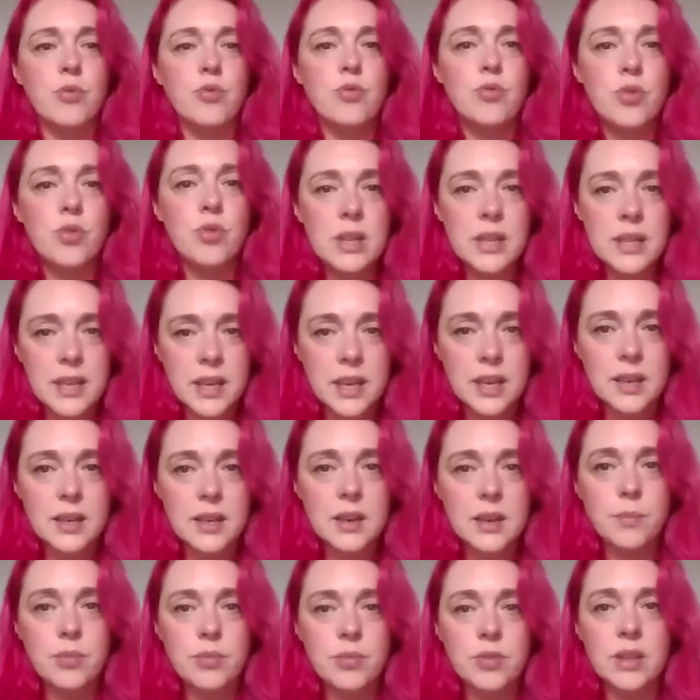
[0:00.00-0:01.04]
It's
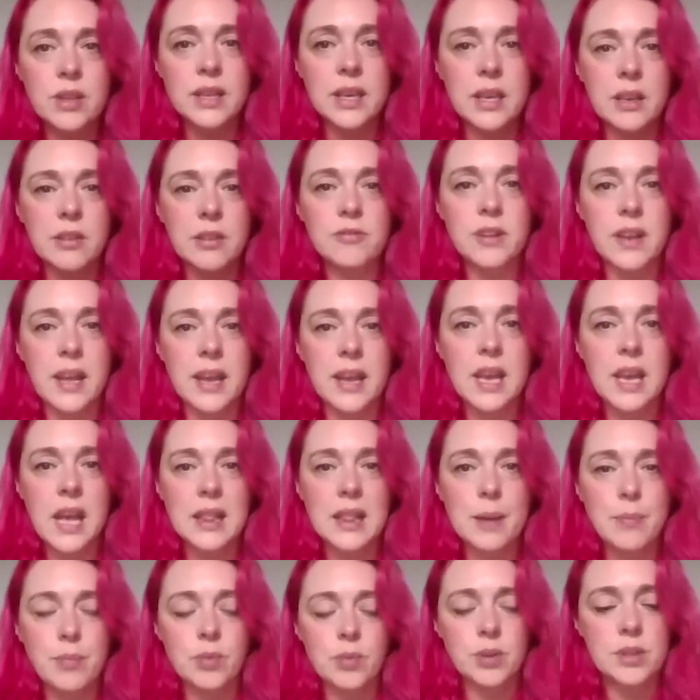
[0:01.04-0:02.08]
brilliant for like
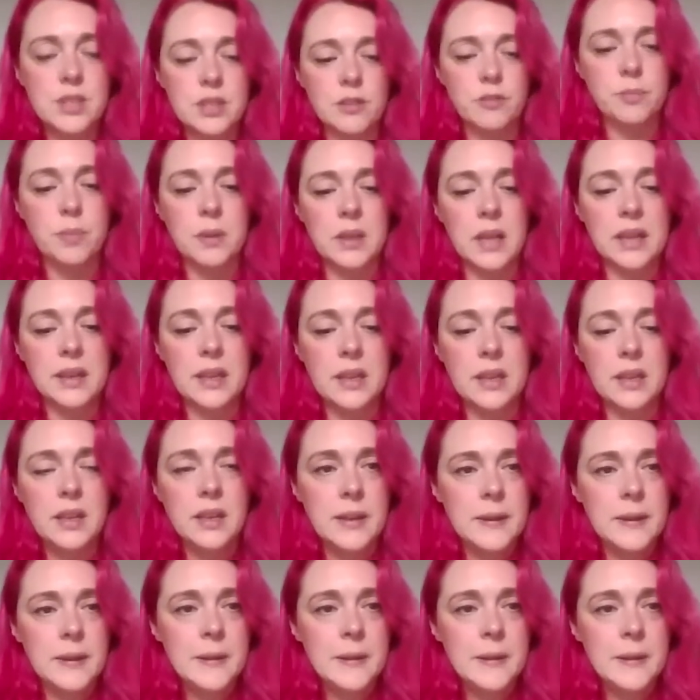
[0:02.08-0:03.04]
collaborative planning.